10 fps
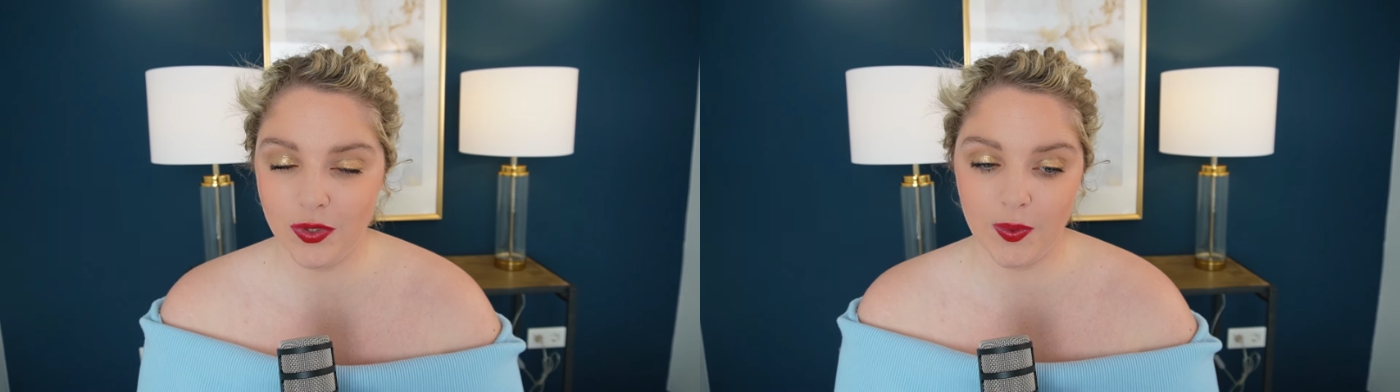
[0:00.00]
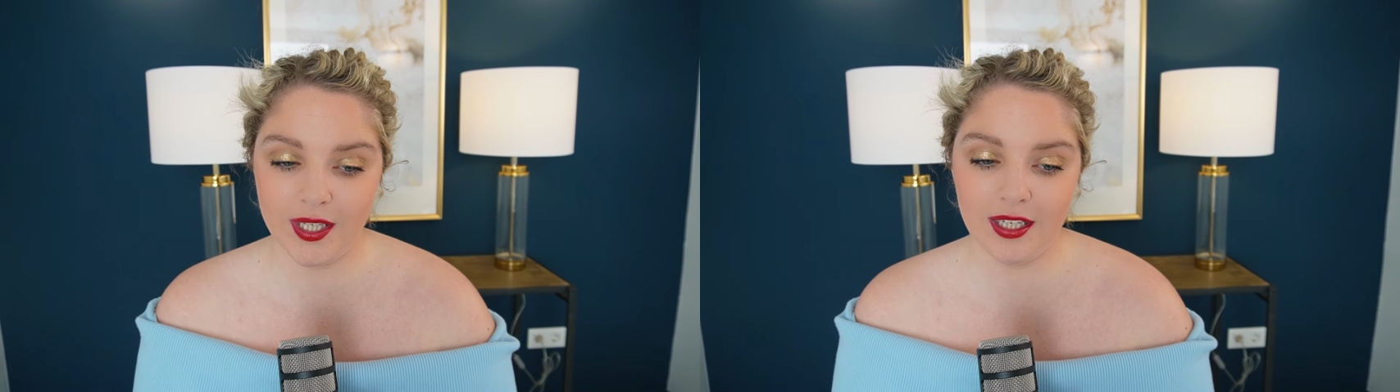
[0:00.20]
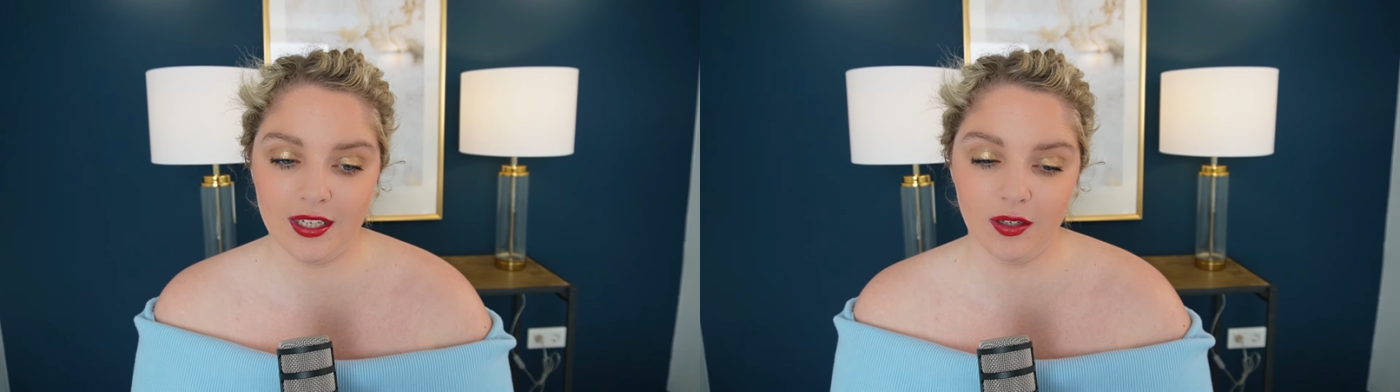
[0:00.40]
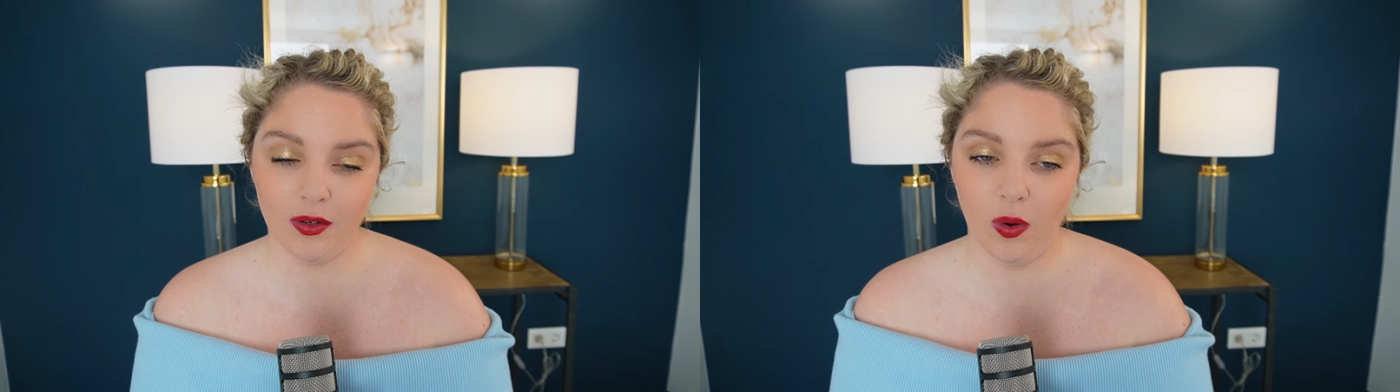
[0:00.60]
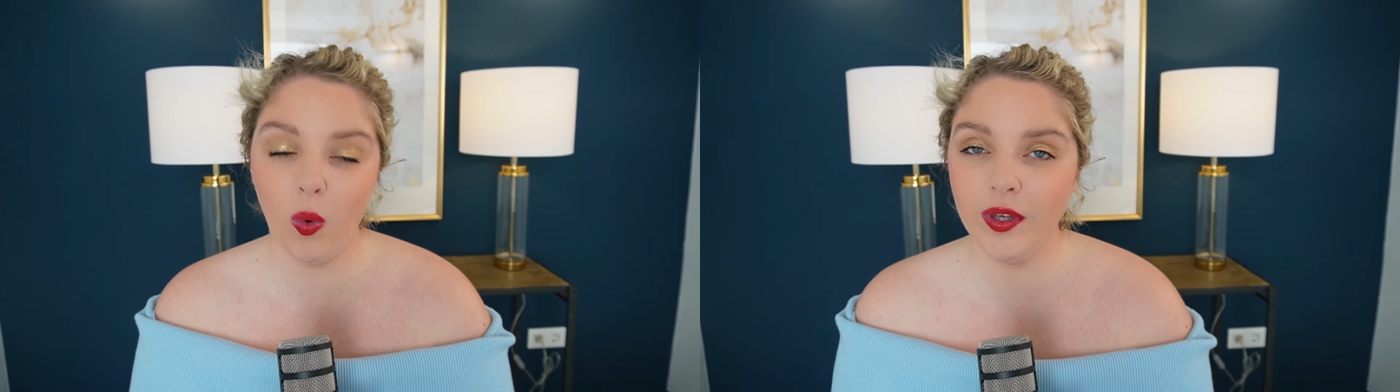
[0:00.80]
So
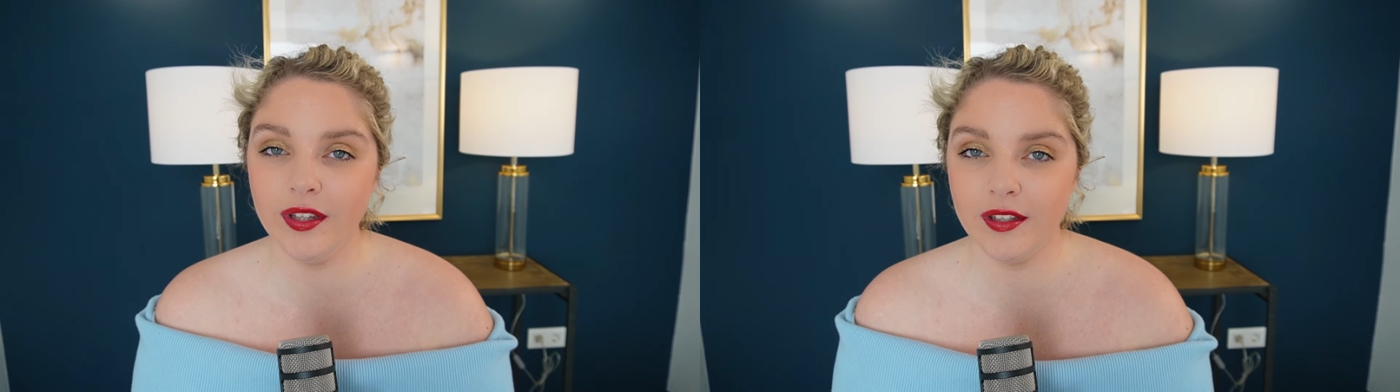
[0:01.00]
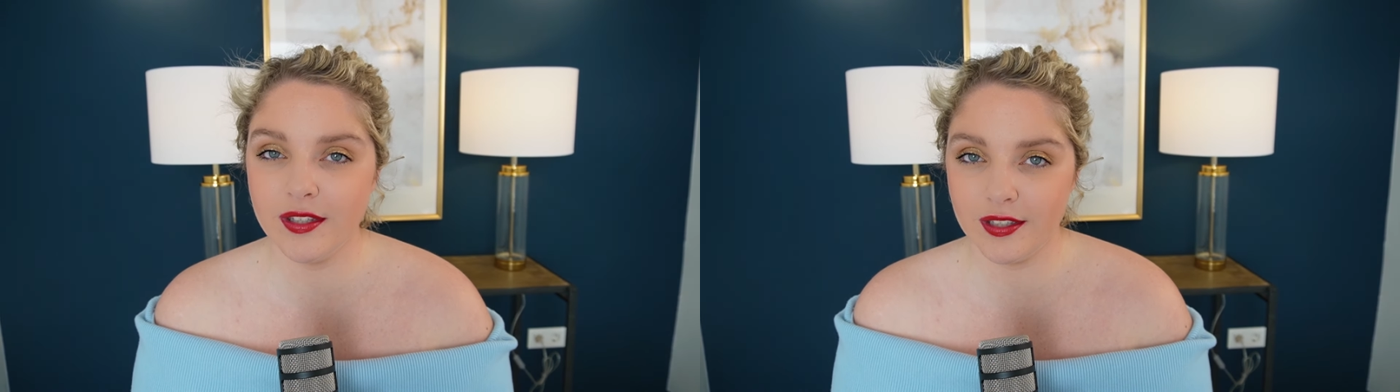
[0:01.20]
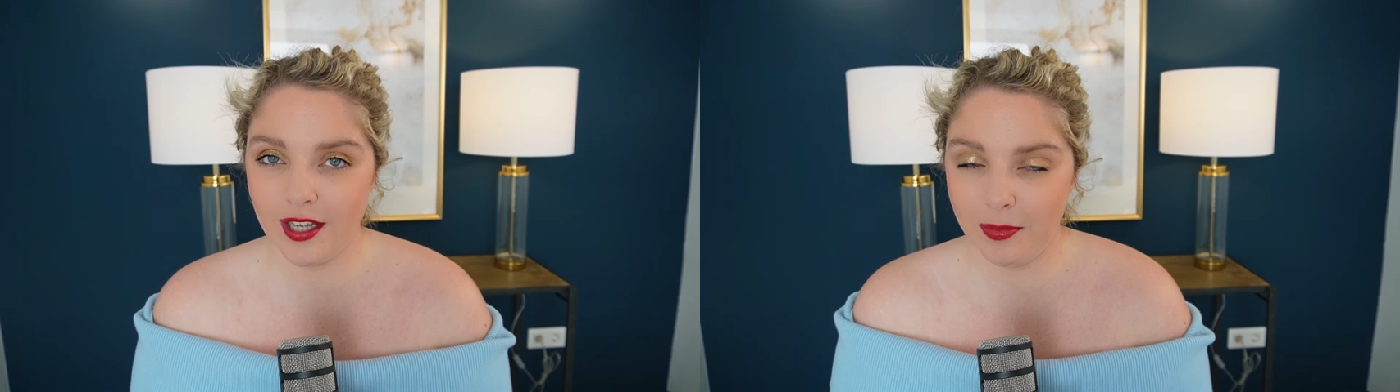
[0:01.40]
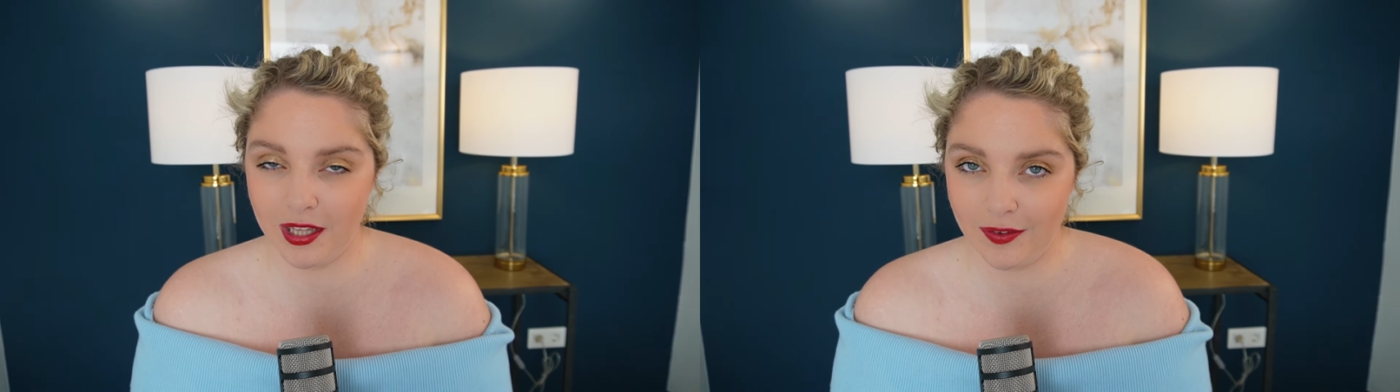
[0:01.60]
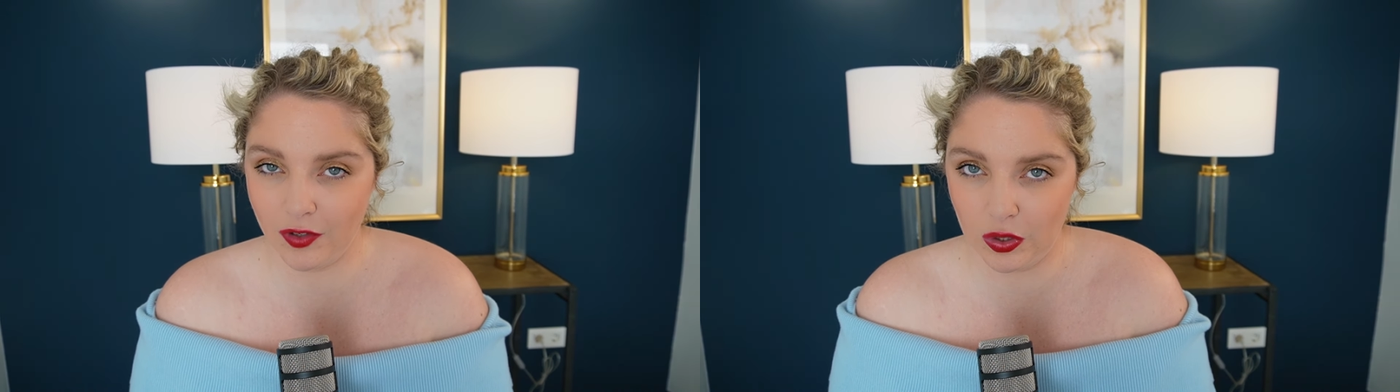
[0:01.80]
he owns, I
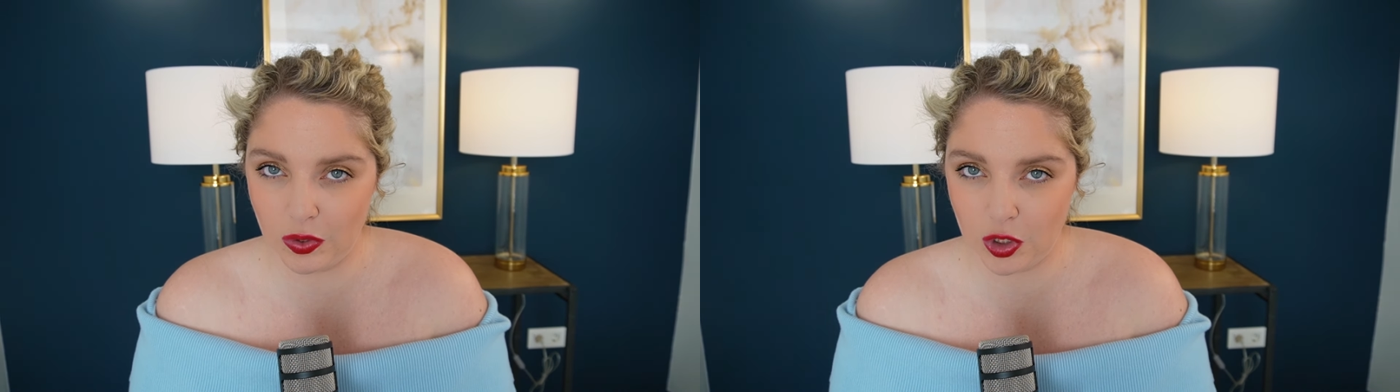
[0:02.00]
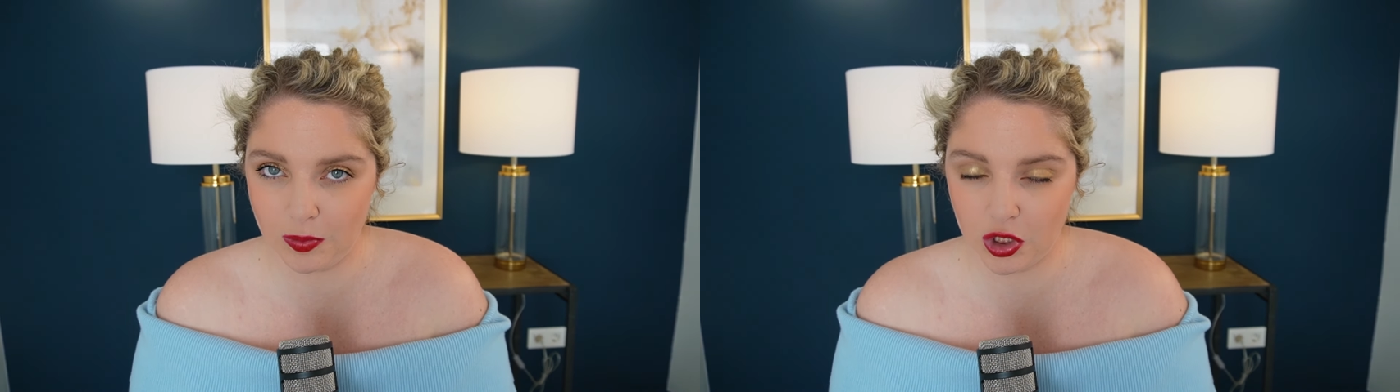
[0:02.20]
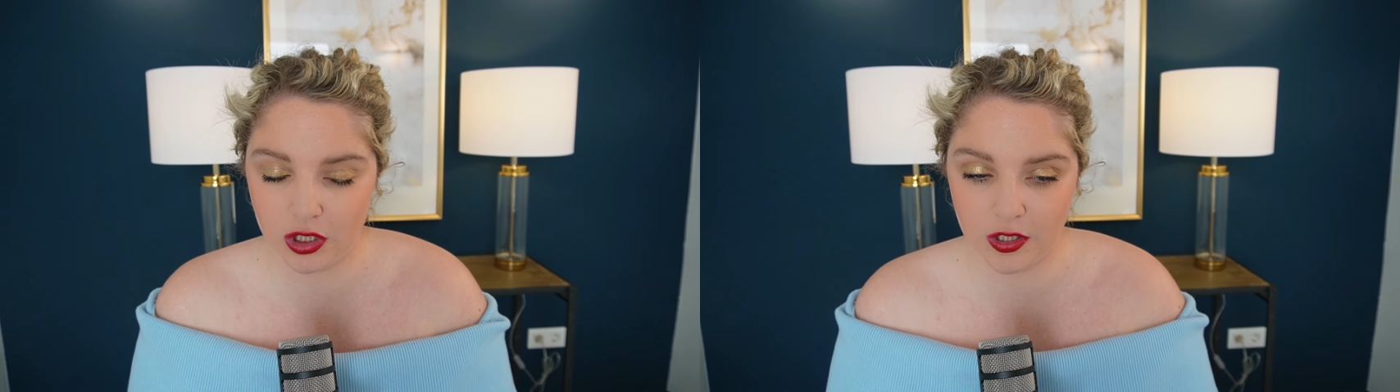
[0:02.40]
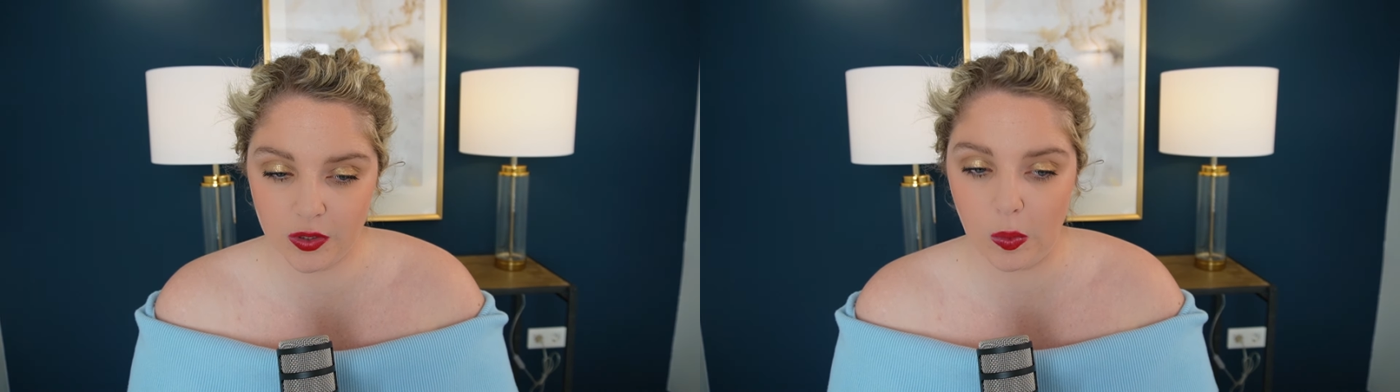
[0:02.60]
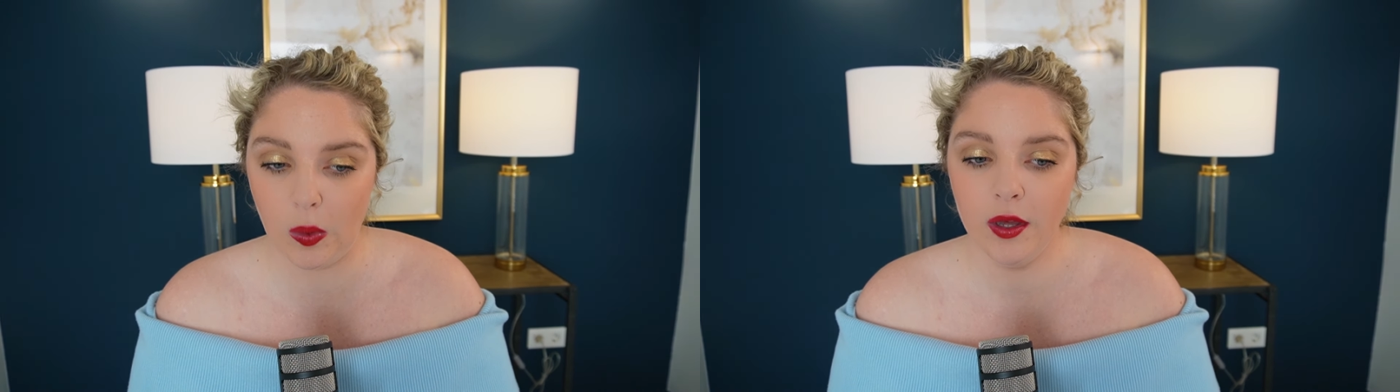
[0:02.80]
believe, a YouTube
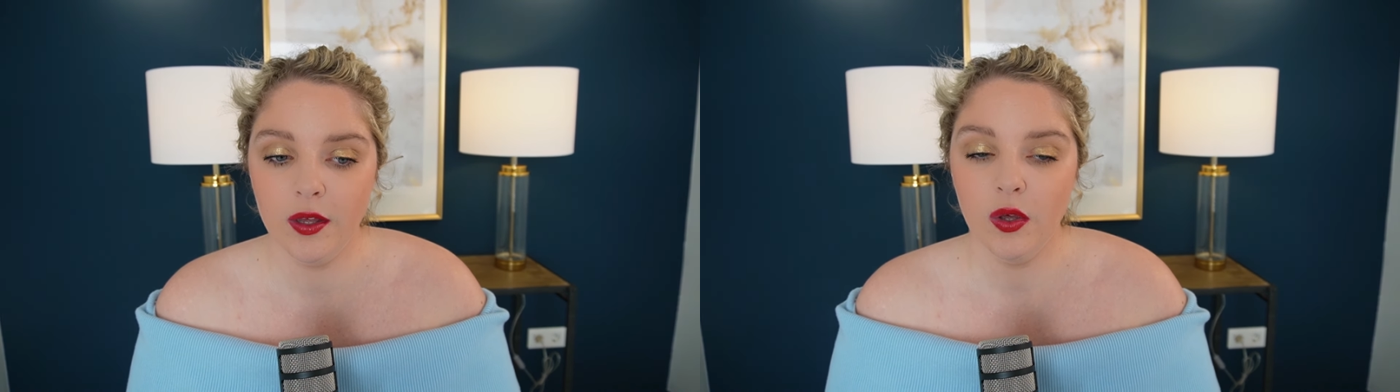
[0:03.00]
studio